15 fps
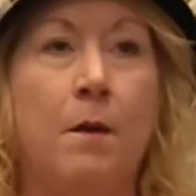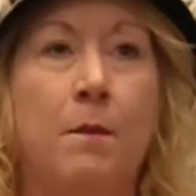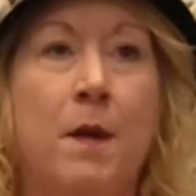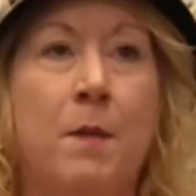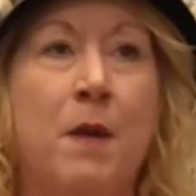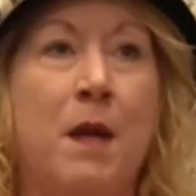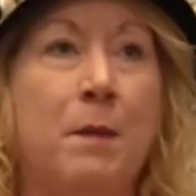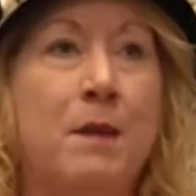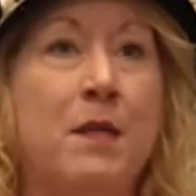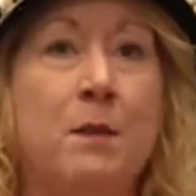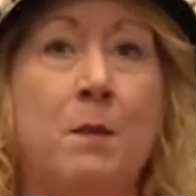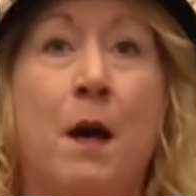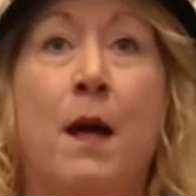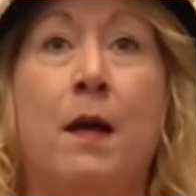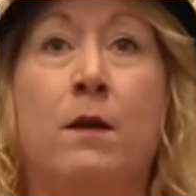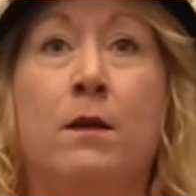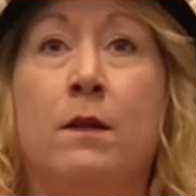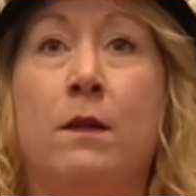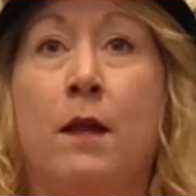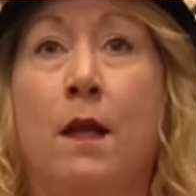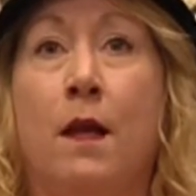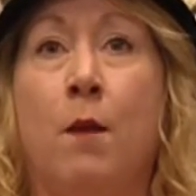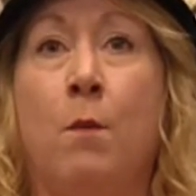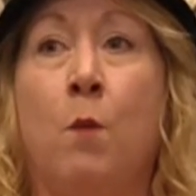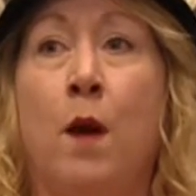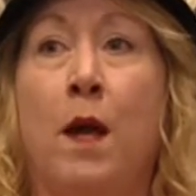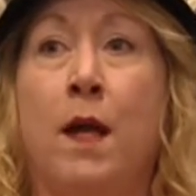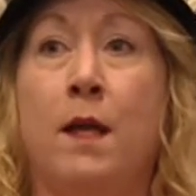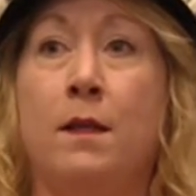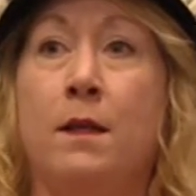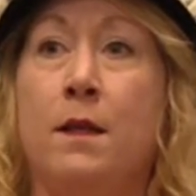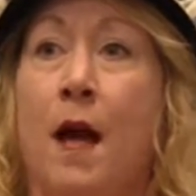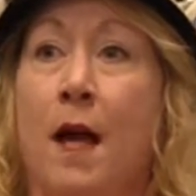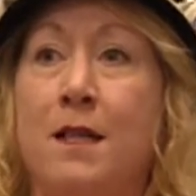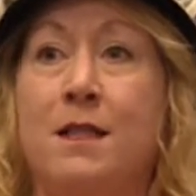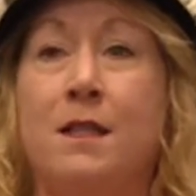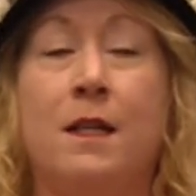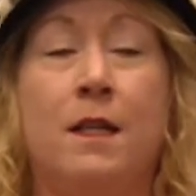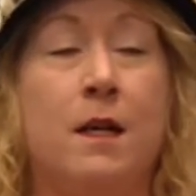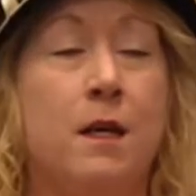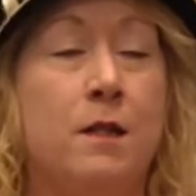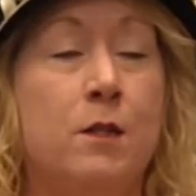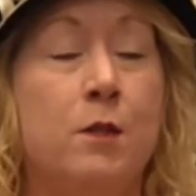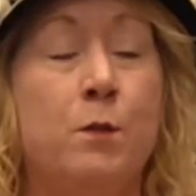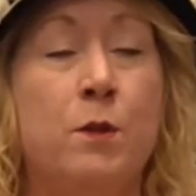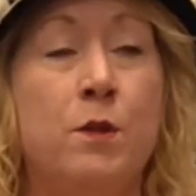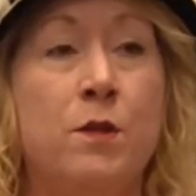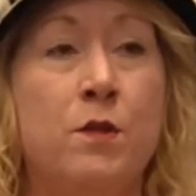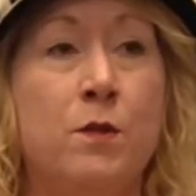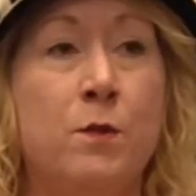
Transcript: They make me smile. When I see customers